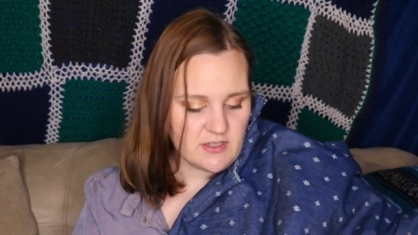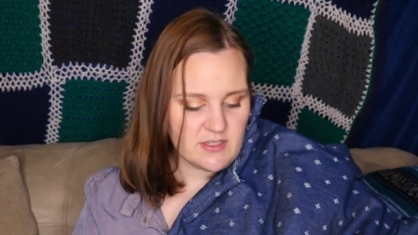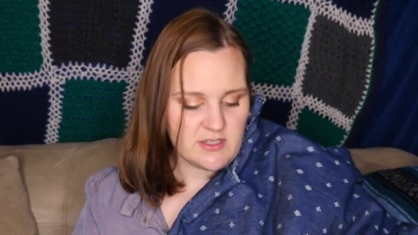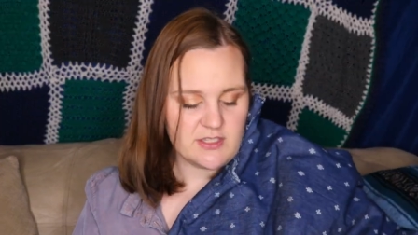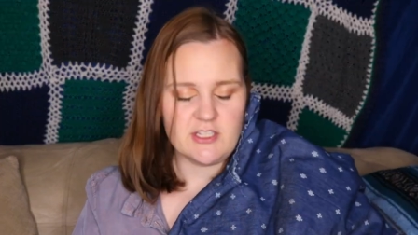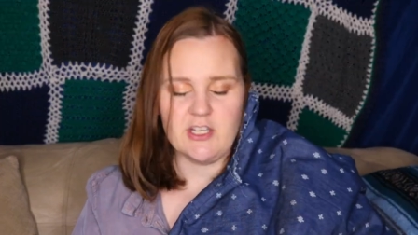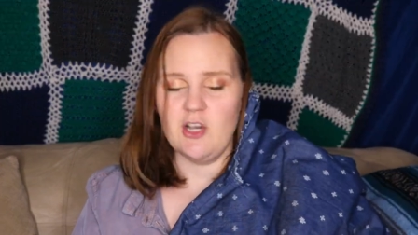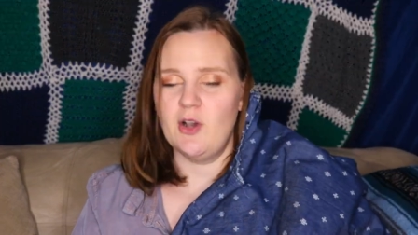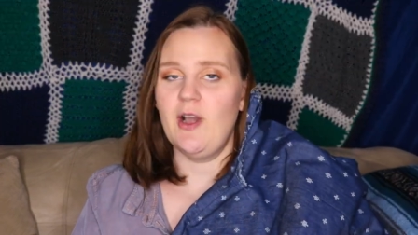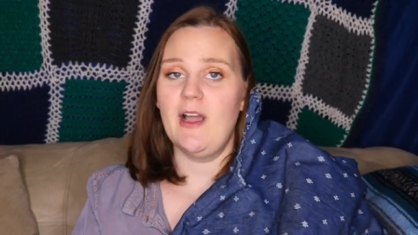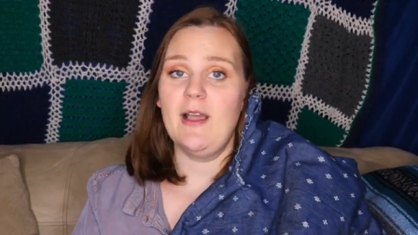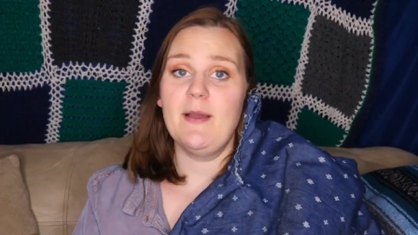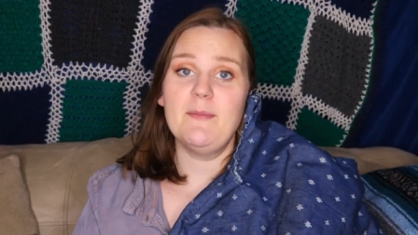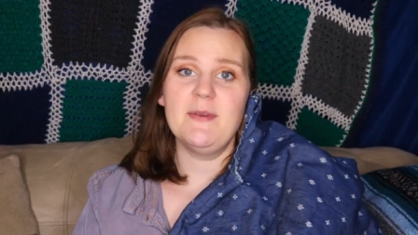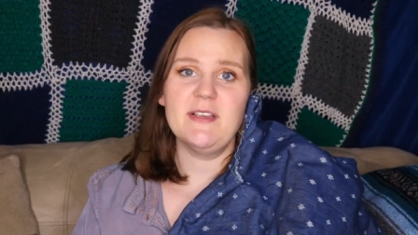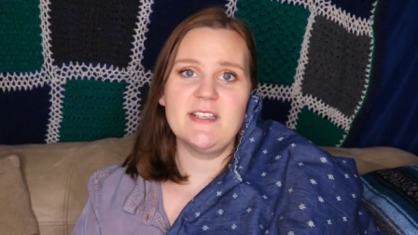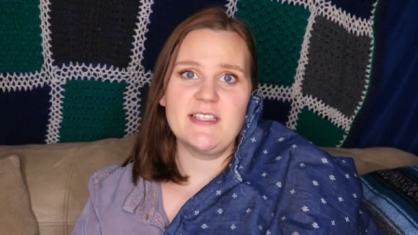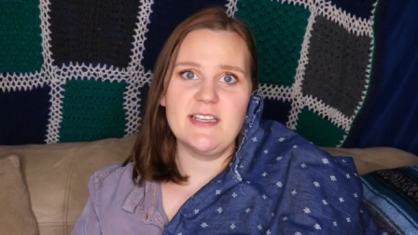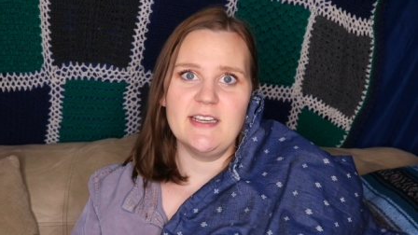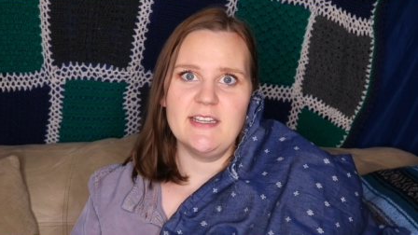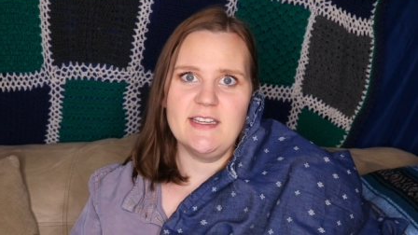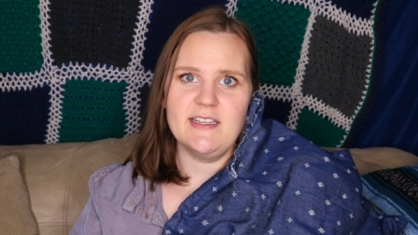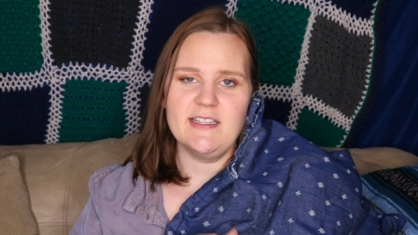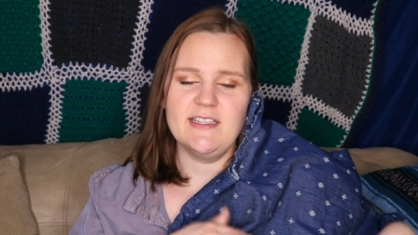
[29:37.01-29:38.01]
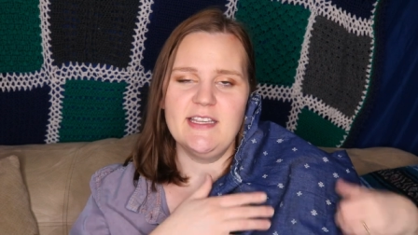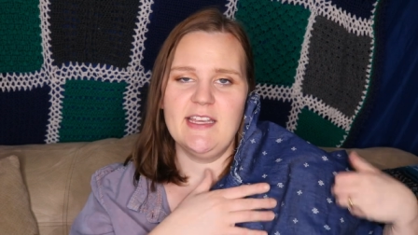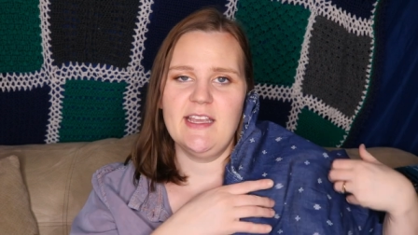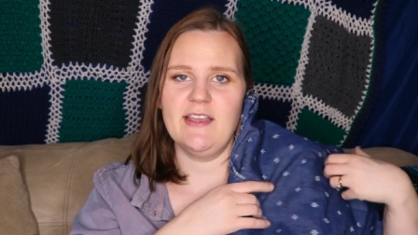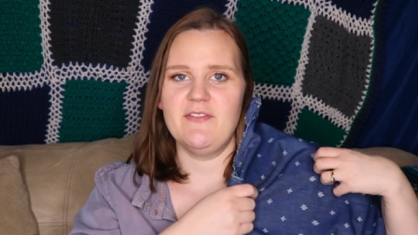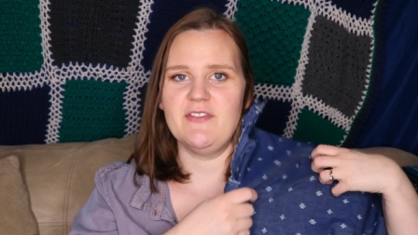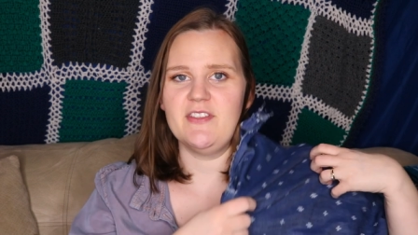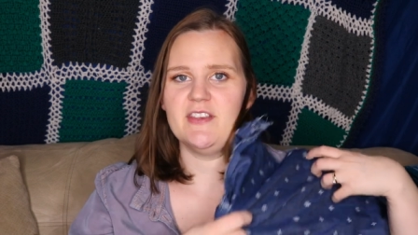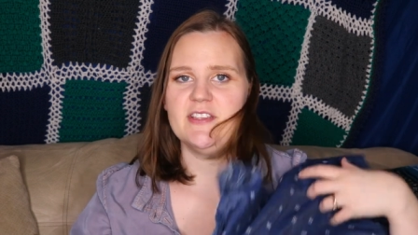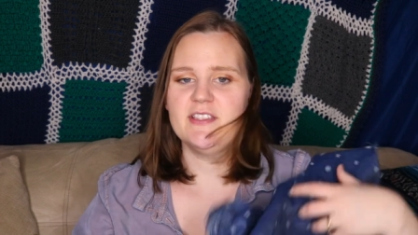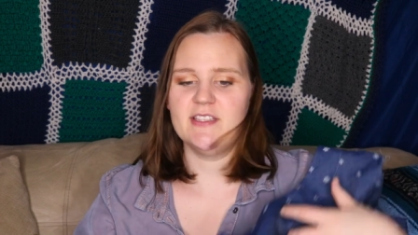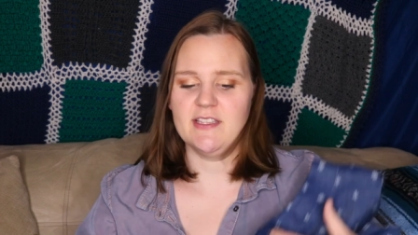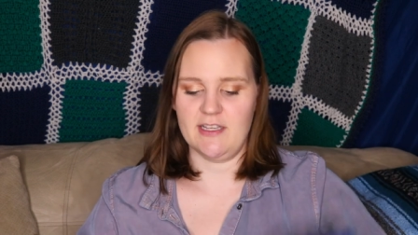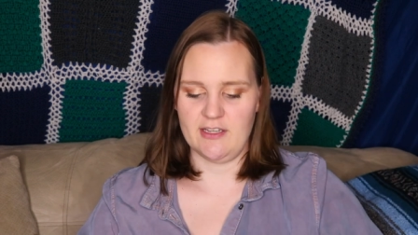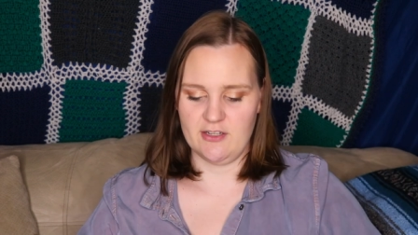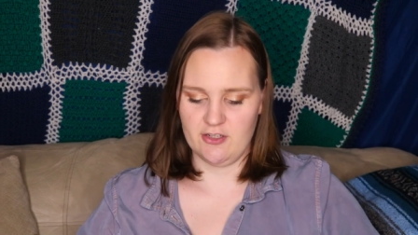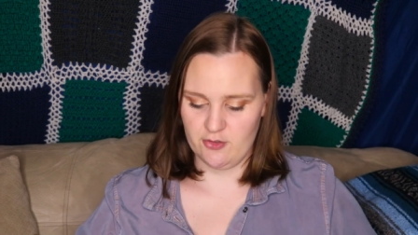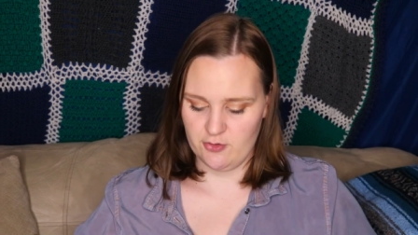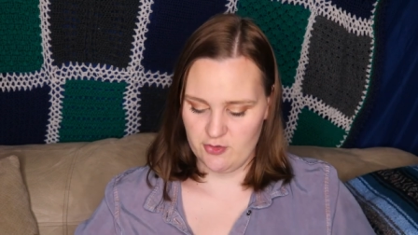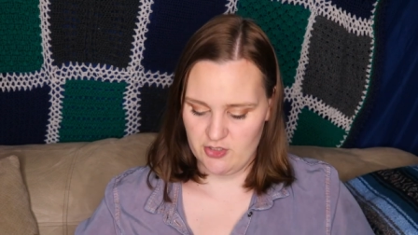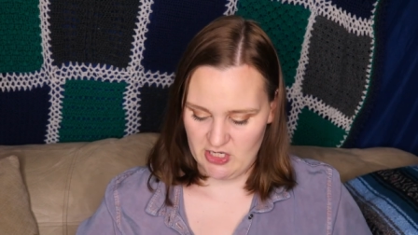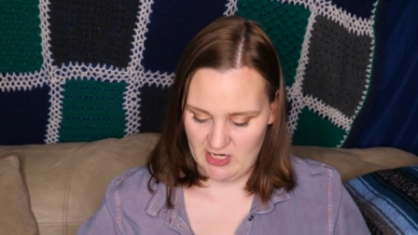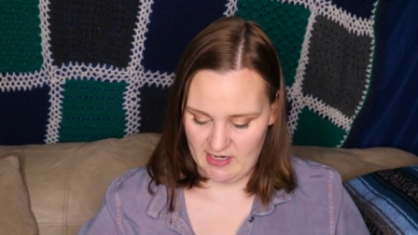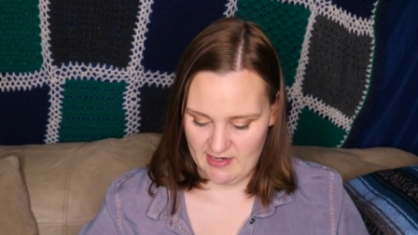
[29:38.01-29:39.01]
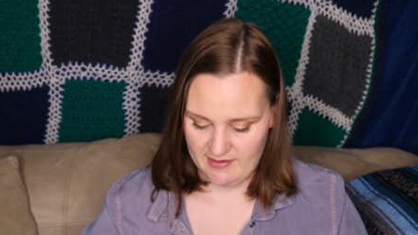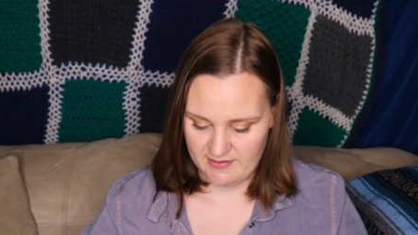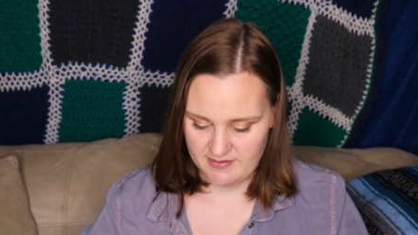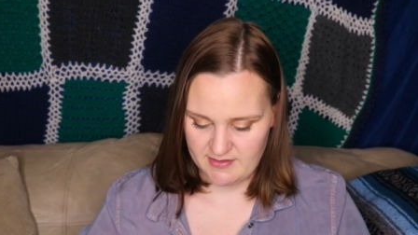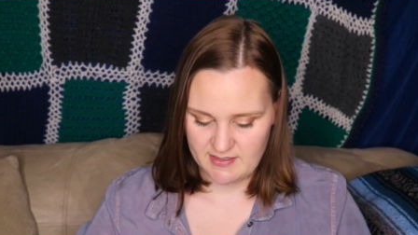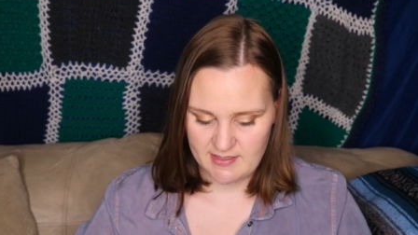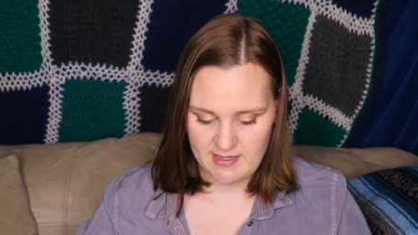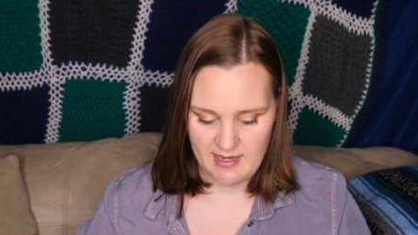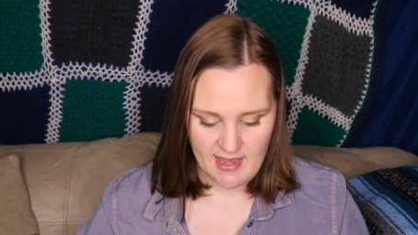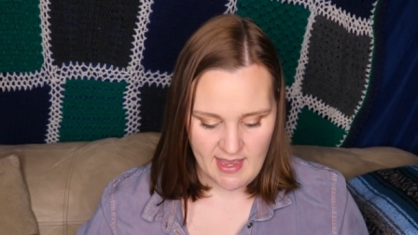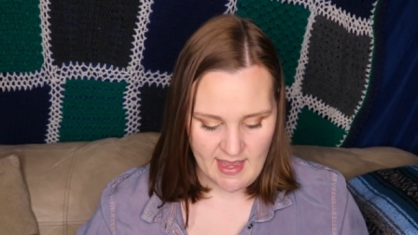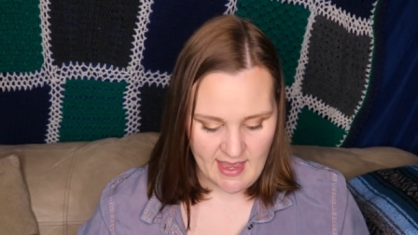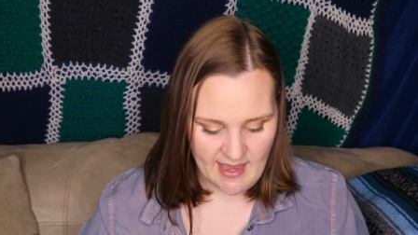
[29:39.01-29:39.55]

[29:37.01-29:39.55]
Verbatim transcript: so I'm excited to give this a new chance